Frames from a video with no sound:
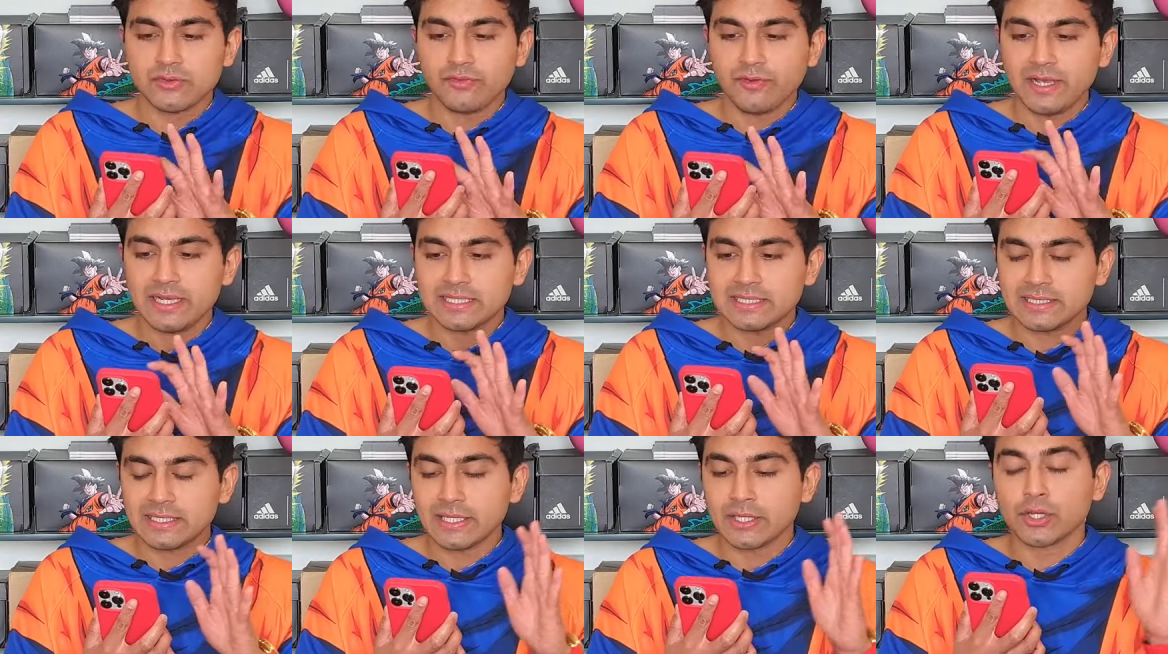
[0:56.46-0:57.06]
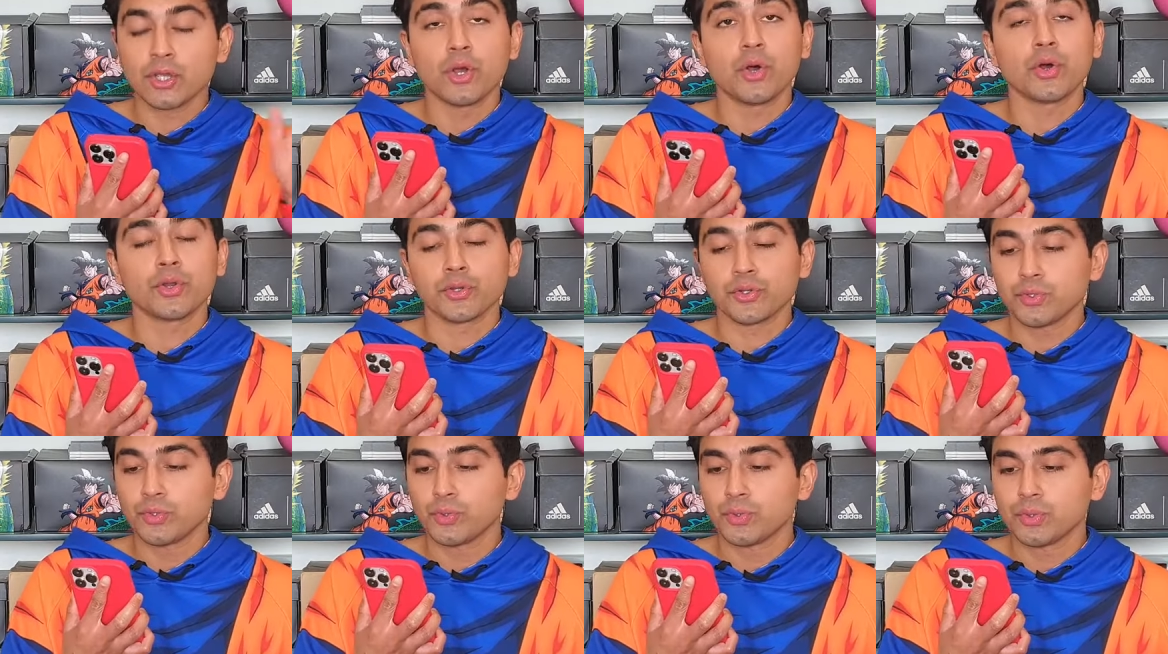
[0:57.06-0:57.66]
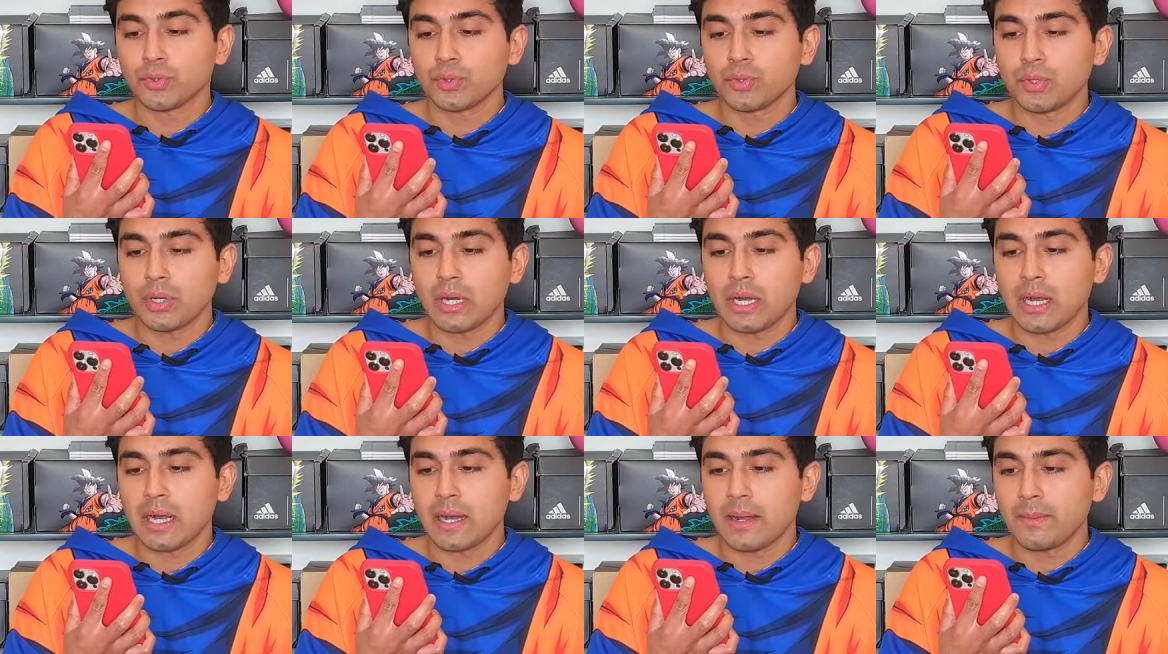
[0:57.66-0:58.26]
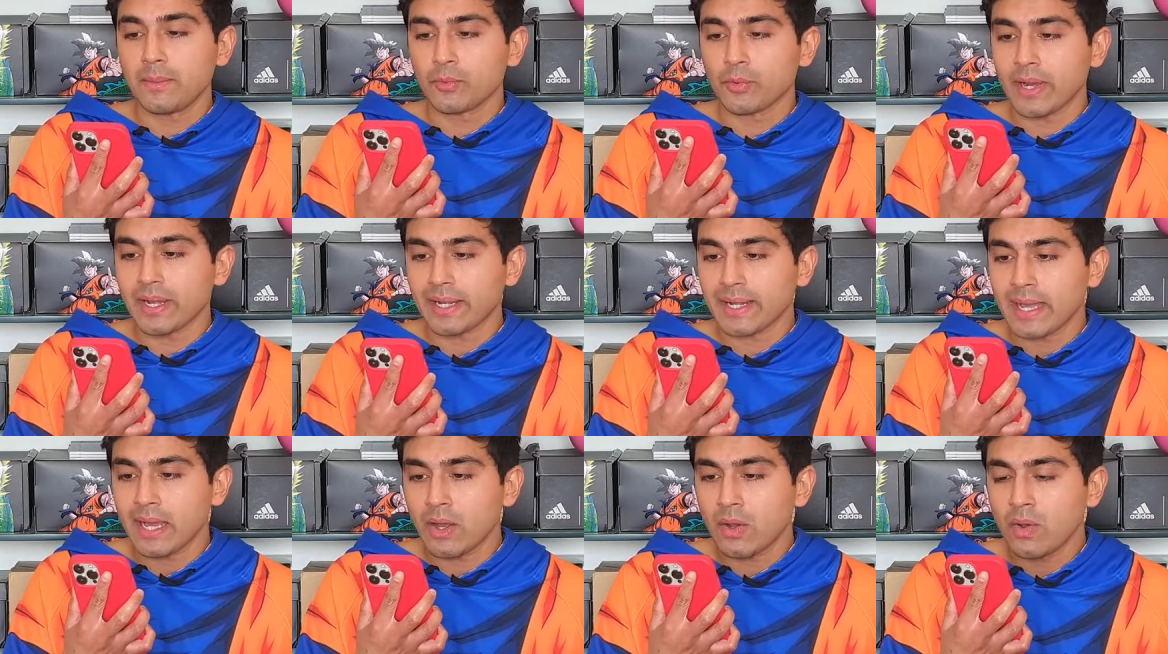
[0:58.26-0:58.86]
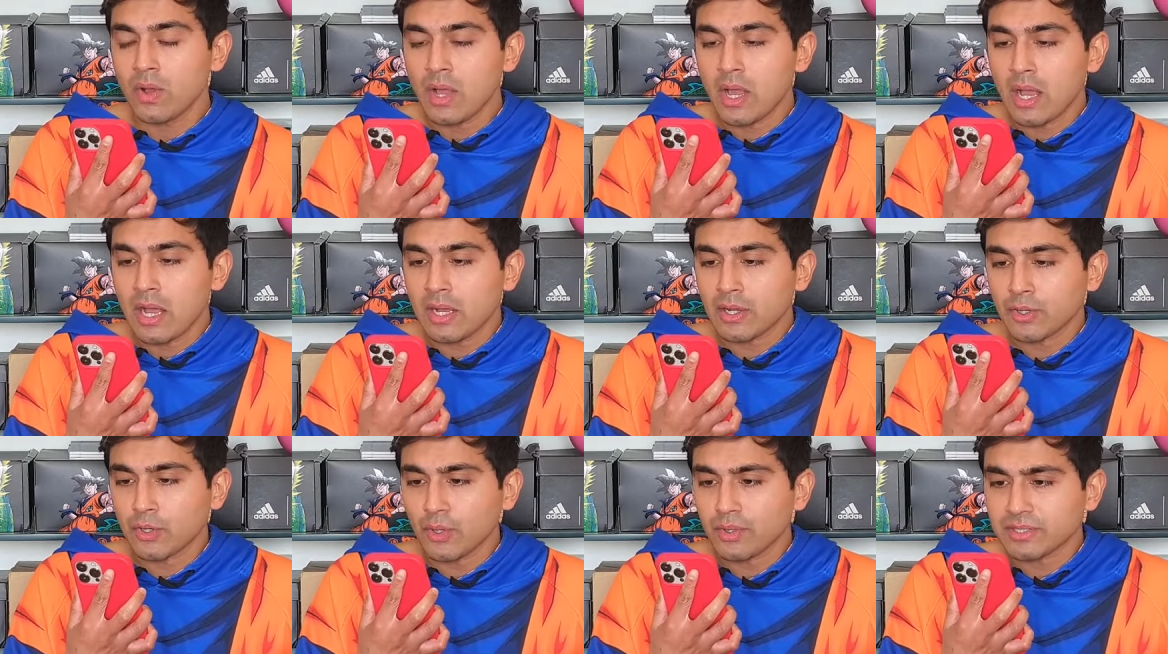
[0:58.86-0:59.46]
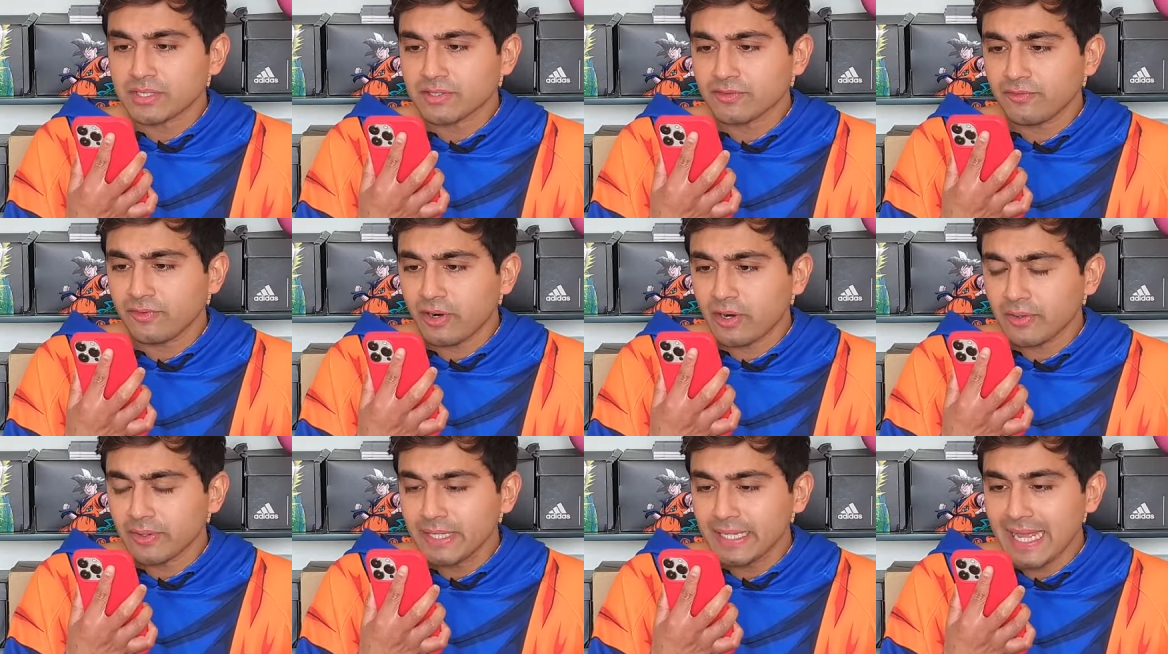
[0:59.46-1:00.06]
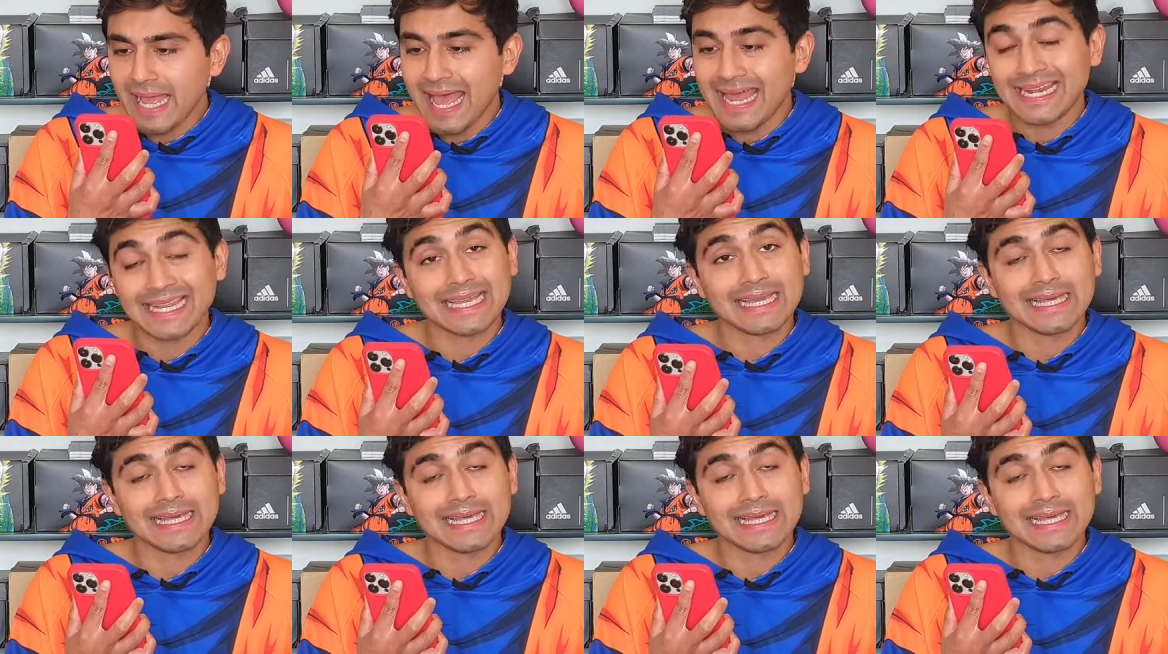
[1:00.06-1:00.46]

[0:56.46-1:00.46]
So firstly, go on Google um, right now, or go on Safari and